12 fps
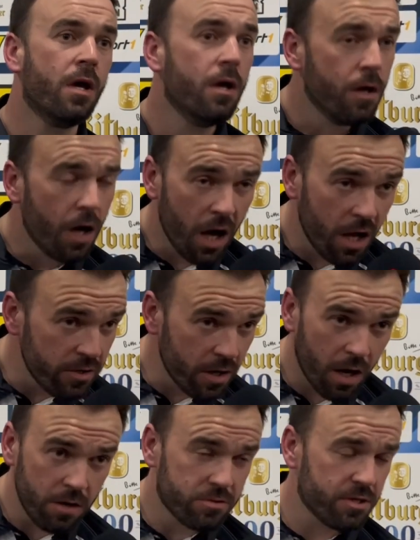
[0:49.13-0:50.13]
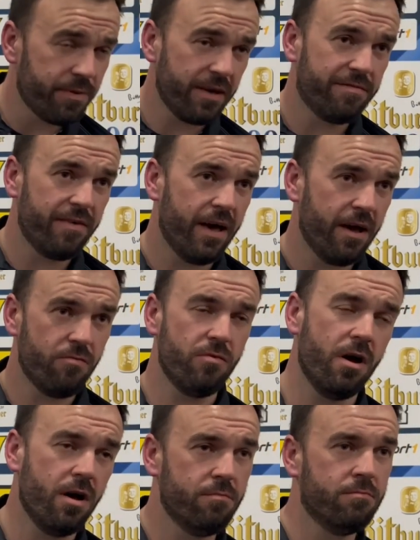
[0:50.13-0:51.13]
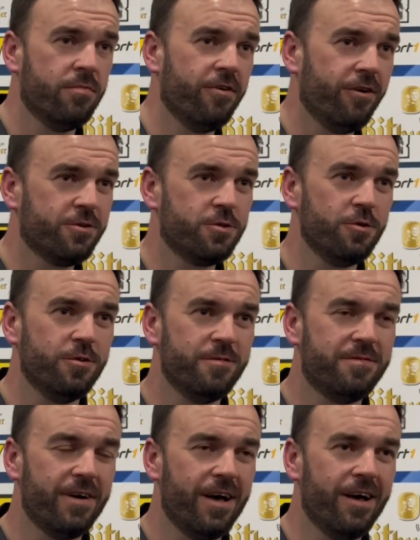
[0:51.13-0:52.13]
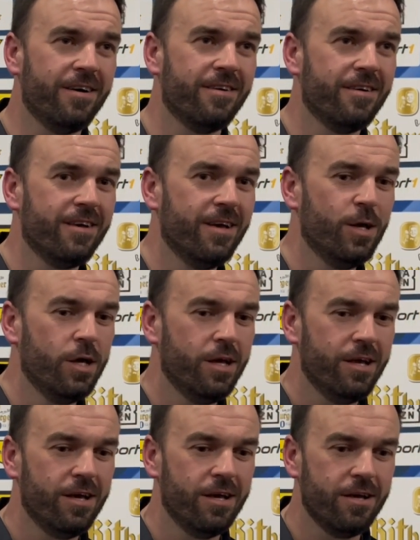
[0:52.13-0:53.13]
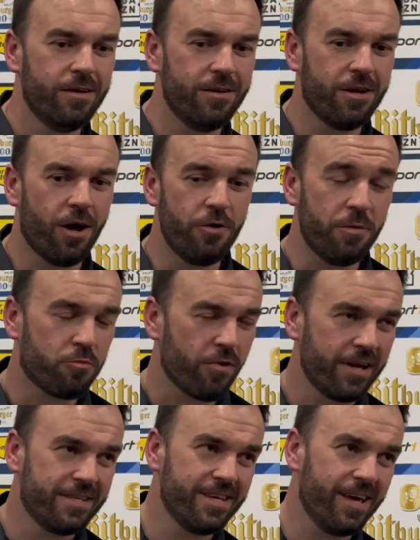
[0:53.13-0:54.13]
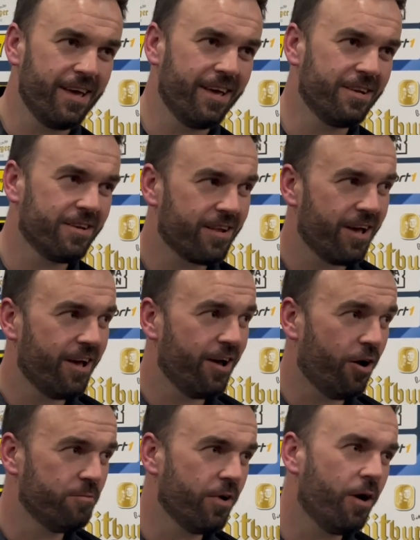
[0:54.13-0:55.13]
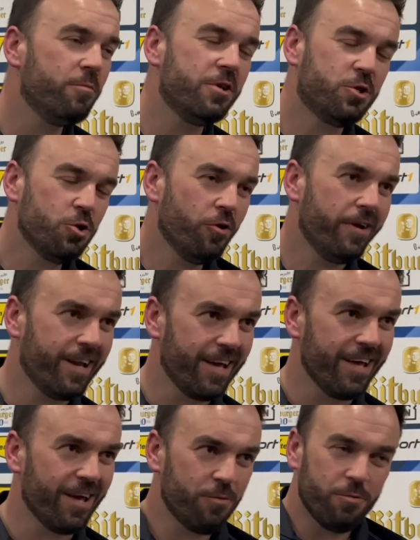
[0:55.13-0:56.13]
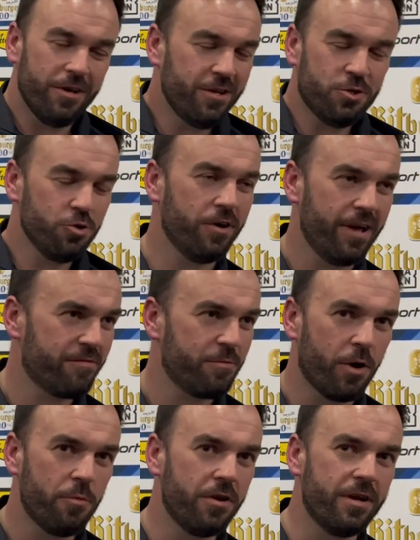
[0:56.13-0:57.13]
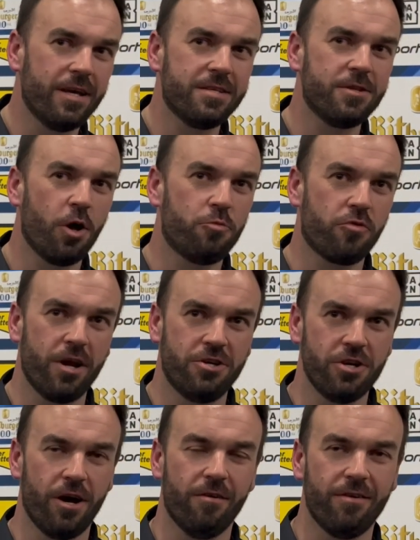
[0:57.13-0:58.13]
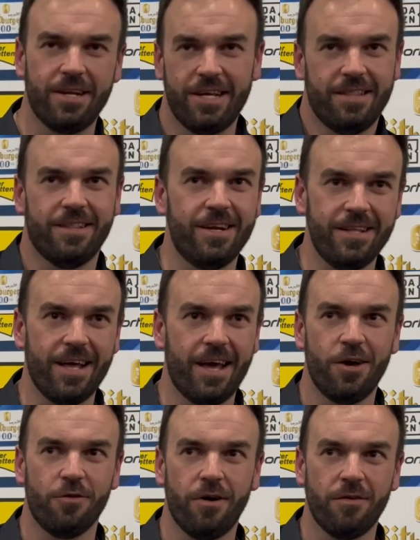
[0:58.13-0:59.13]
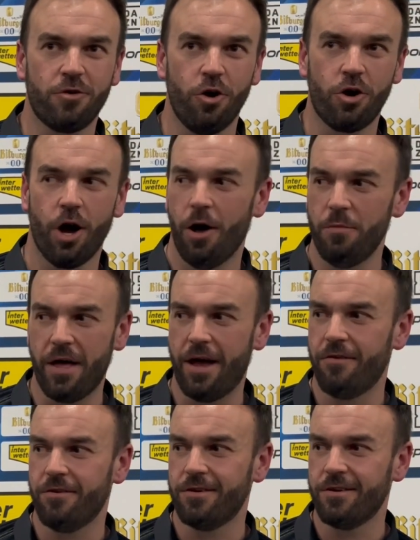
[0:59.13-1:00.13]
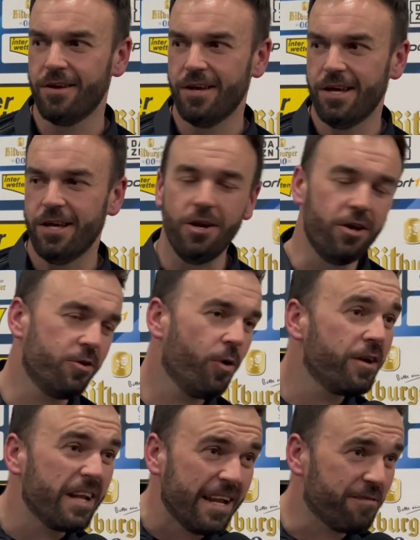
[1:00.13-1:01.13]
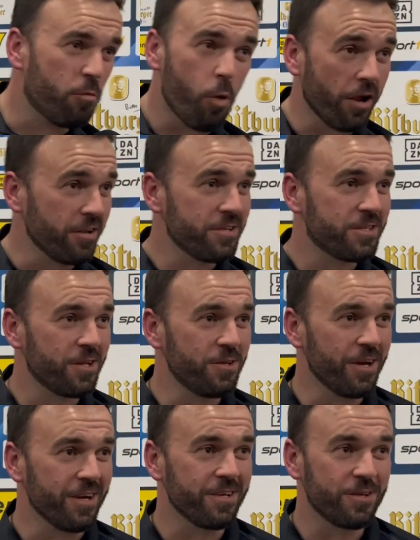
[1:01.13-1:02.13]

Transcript: Uh, no, to be fair, um, I sort of. Uh, you know, embrace it, and uh, I'm, I'm enjoying it. I enjoy every moment. There's no pressure. At the end of the day, I've got to go up there and look, you only live once, didn't you?